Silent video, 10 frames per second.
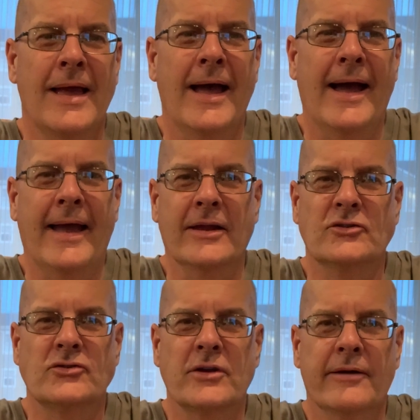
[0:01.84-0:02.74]
Hi,
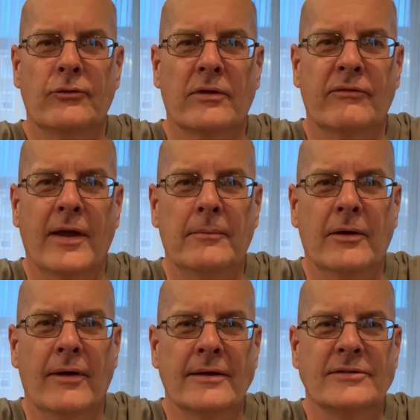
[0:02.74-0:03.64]
it's Jeff with Family
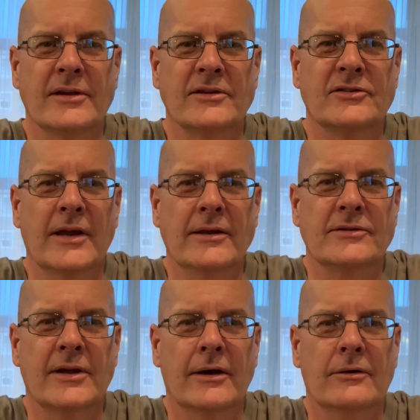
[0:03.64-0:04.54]
Legacy Estate
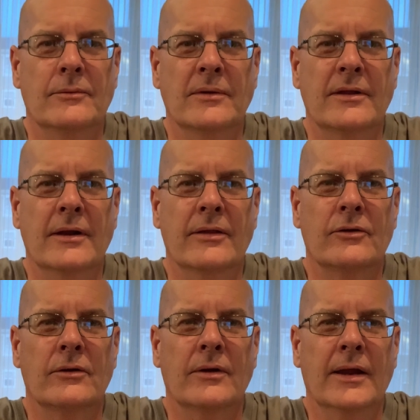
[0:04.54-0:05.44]
Sale with
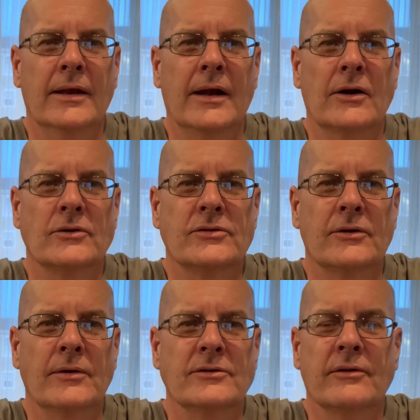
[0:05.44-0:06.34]
another in our
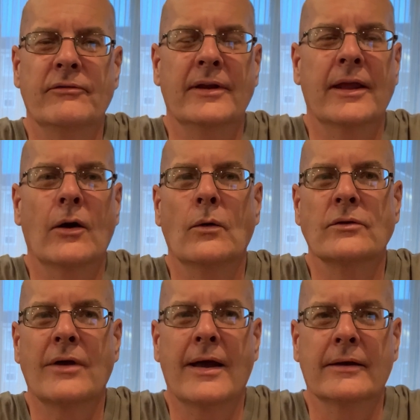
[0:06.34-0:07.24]
series of
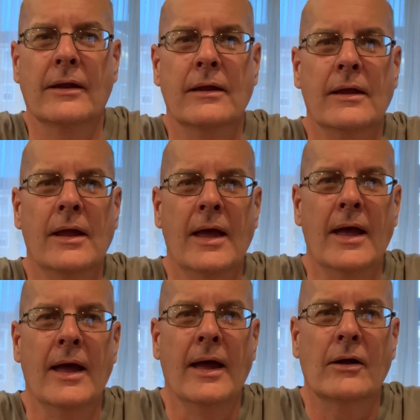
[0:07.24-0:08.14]
videos on
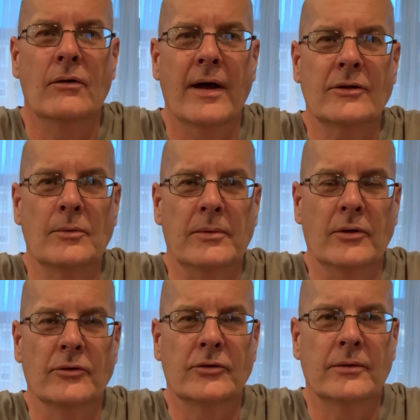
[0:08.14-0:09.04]

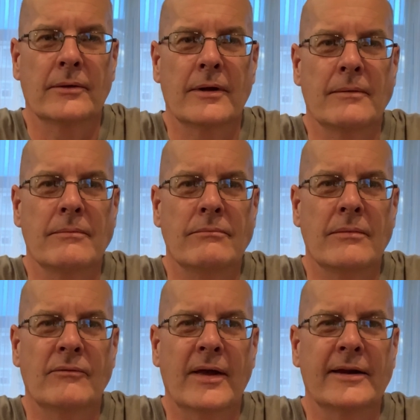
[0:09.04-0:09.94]
collectibles.
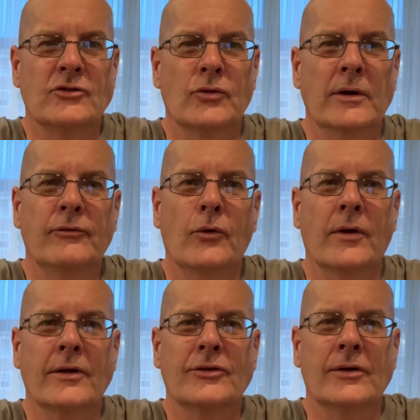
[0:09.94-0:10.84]
I've got a treat for
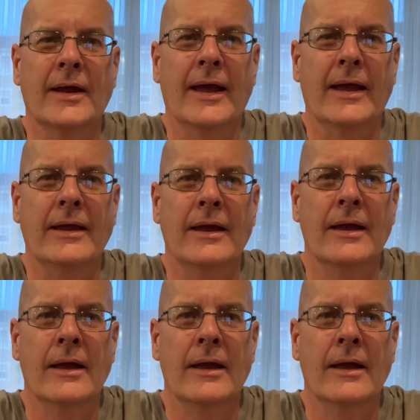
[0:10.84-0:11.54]
you today,